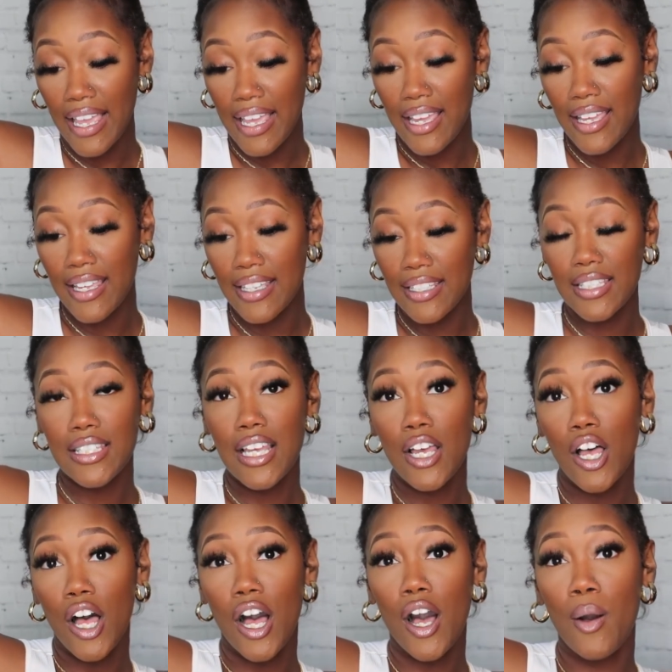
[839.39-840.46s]
is
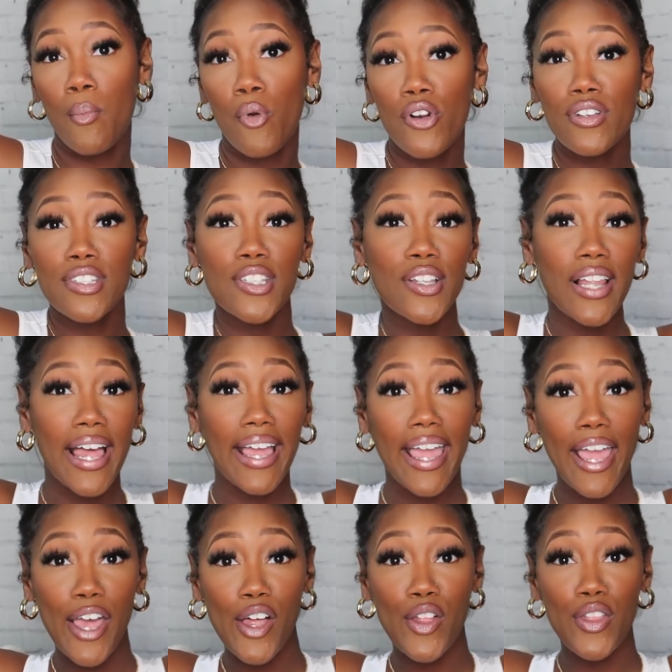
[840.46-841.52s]
more so like
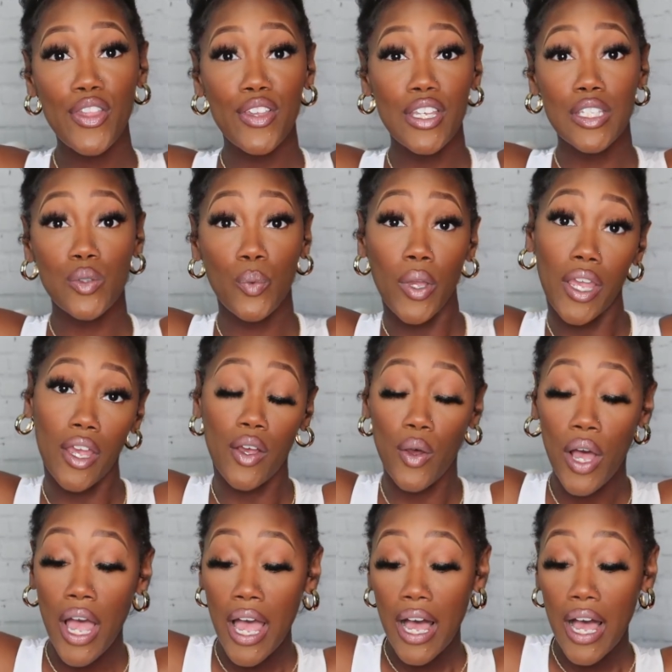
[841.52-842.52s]
health as well.